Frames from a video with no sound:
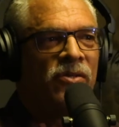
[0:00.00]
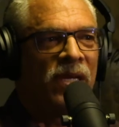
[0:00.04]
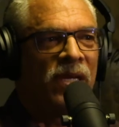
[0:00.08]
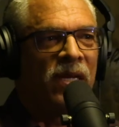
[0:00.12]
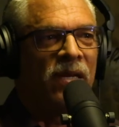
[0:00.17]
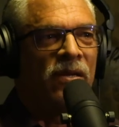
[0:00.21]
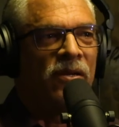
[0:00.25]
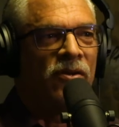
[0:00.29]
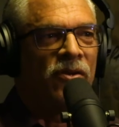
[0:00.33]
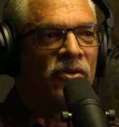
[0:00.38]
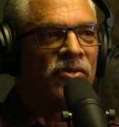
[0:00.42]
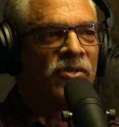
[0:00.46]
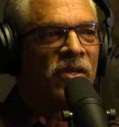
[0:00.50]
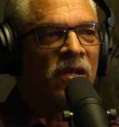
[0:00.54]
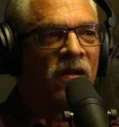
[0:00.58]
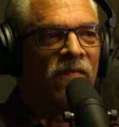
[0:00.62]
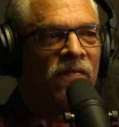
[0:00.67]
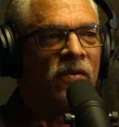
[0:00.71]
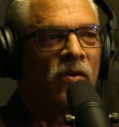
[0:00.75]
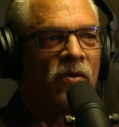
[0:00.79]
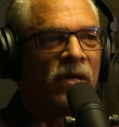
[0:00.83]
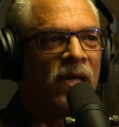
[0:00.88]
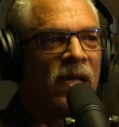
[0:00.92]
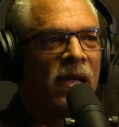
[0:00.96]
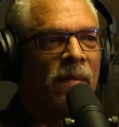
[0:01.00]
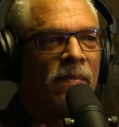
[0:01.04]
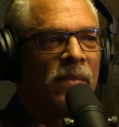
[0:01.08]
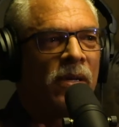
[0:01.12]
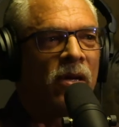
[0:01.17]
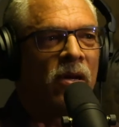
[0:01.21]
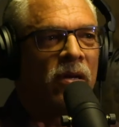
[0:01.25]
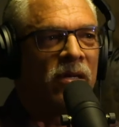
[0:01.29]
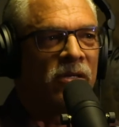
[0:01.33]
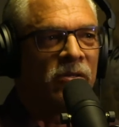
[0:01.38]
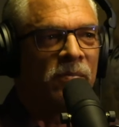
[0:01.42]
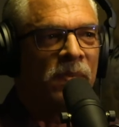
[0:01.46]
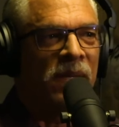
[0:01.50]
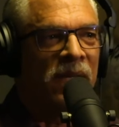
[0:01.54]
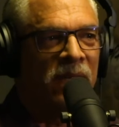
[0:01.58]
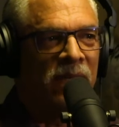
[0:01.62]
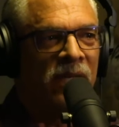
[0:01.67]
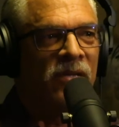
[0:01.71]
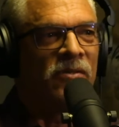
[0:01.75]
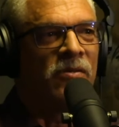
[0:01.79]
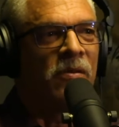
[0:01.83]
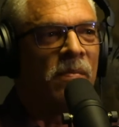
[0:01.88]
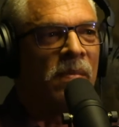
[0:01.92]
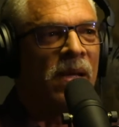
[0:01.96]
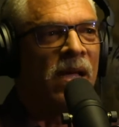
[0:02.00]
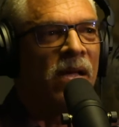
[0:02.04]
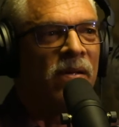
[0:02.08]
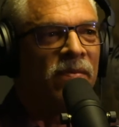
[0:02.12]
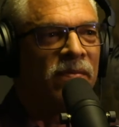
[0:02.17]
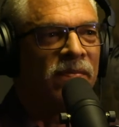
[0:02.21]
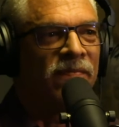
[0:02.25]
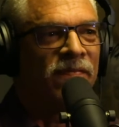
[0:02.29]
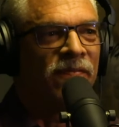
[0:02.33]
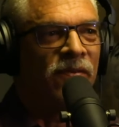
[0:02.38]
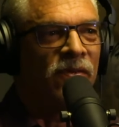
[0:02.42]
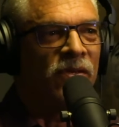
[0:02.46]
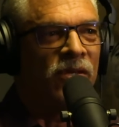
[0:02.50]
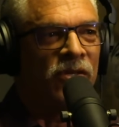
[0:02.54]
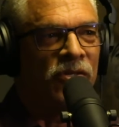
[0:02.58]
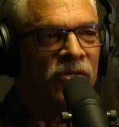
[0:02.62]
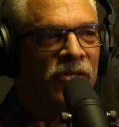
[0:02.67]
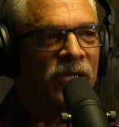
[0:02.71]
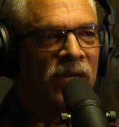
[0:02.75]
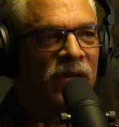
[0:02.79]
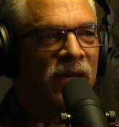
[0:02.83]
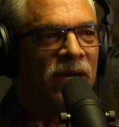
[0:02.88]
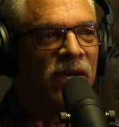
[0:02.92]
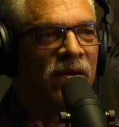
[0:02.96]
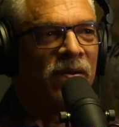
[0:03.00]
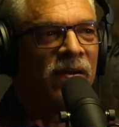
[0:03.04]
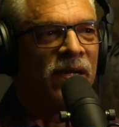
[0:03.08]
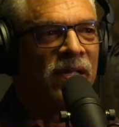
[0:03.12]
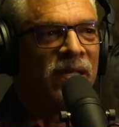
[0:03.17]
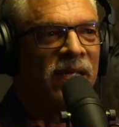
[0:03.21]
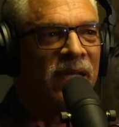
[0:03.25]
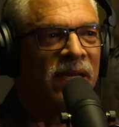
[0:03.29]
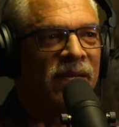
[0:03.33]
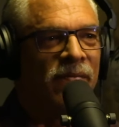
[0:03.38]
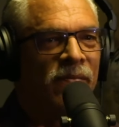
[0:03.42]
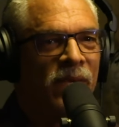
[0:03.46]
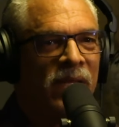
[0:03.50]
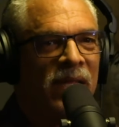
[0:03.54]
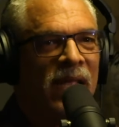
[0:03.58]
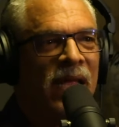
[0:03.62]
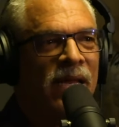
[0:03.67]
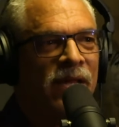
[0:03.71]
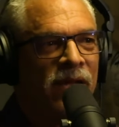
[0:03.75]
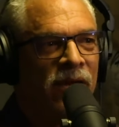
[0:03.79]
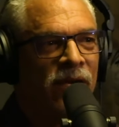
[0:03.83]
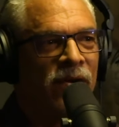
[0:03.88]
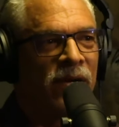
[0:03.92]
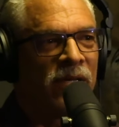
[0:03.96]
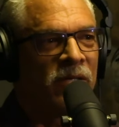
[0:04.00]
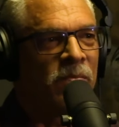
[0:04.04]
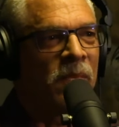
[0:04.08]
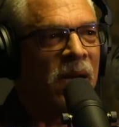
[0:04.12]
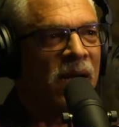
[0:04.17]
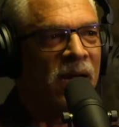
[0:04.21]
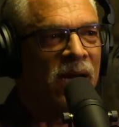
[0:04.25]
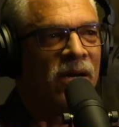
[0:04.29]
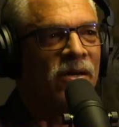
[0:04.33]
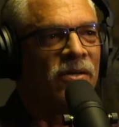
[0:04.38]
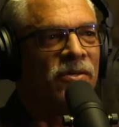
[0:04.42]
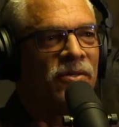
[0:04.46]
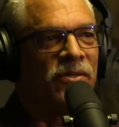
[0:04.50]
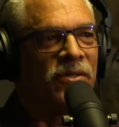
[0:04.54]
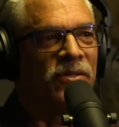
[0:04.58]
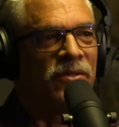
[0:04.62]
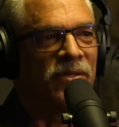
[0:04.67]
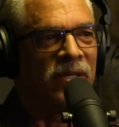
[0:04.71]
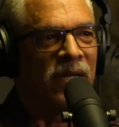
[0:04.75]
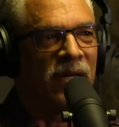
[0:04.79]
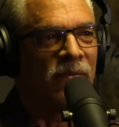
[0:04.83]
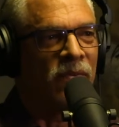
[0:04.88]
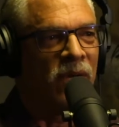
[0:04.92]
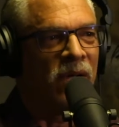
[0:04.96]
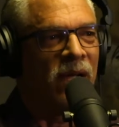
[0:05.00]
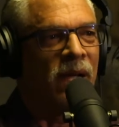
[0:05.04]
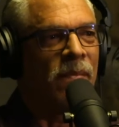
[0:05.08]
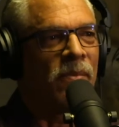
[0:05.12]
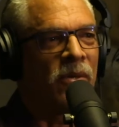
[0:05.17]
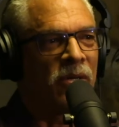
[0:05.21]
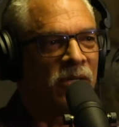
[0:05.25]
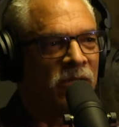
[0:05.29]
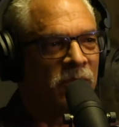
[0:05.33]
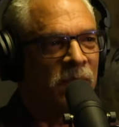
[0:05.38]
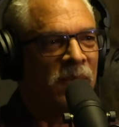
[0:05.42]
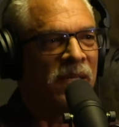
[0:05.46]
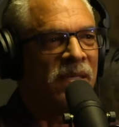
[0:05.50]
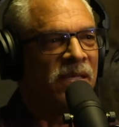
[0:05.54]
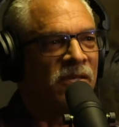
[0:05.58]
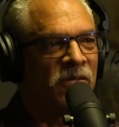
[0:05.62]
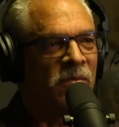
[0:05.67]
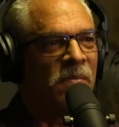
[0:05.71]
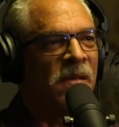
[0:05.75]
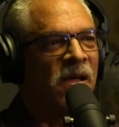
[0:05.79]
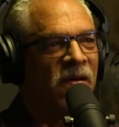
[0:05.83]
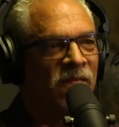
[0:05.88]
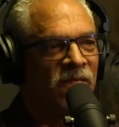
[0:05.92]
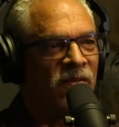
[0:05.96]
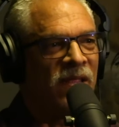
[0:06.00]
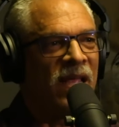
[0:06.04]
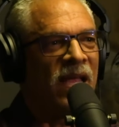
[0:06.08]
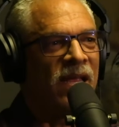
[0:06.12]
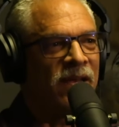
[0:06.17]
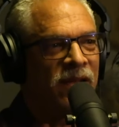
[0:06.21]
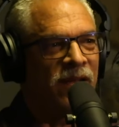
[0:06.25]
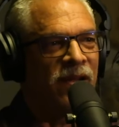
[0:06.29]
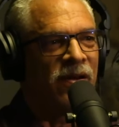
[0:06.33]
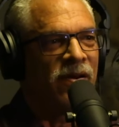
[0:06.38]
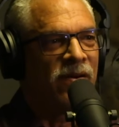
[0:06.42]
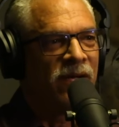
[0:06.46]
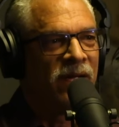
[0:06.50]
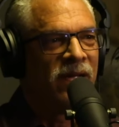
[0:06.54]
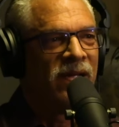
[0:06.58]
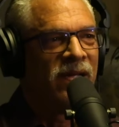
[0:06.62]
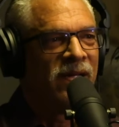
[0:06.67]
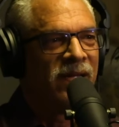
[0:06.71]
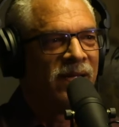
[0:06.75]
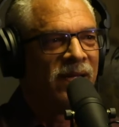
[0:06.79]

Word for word: You say to yourself, okay, I'm going to spend this amount for this year, and then when that year expires, you say, well, I'm going to spend this amount for that year.